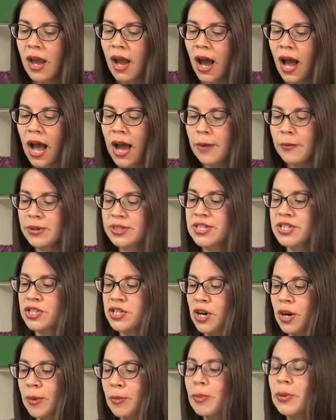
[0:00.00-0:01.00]
I would
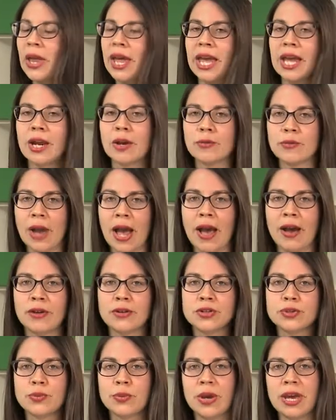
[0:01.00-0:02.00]
start playing
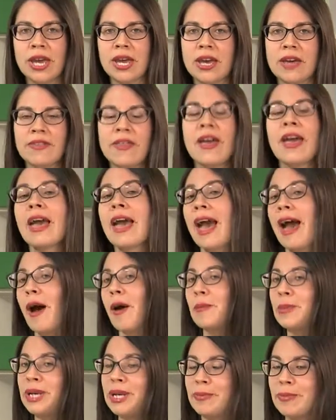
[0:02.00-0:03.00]
around with how
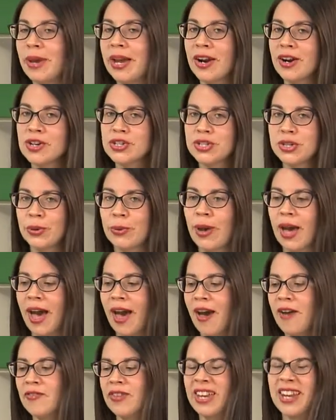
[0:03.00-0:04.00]
many bears you
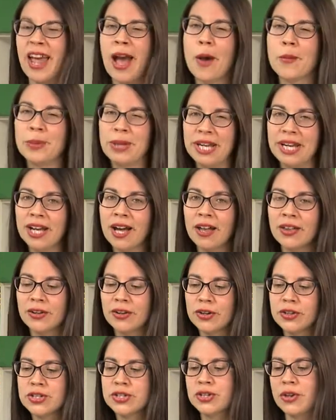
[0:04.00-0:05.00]
have and how many
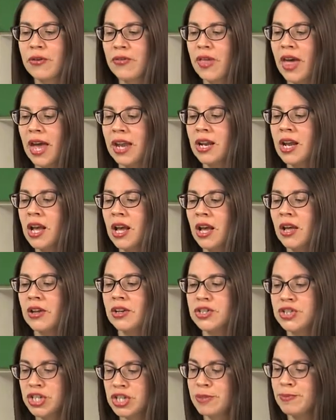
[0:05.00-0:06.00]
colors, so that
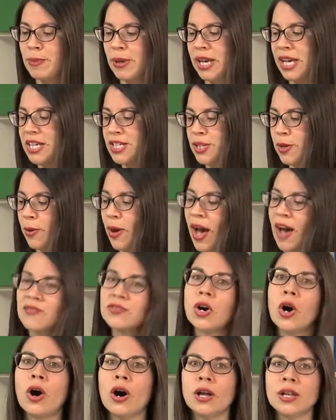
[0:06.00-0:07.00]
just because you
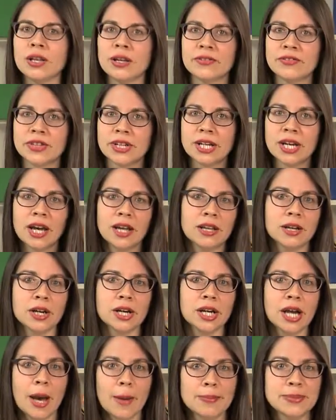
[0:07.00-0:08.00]
have all of the color
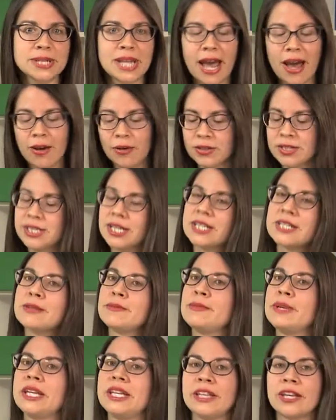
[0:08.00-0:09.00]
cups out
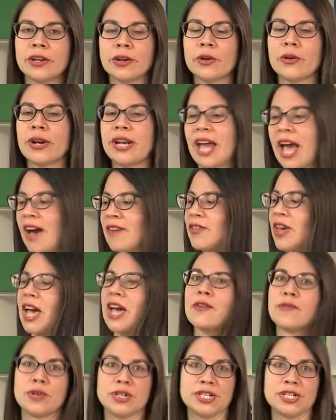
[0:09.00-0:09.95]
doesn't mean that you're going to have every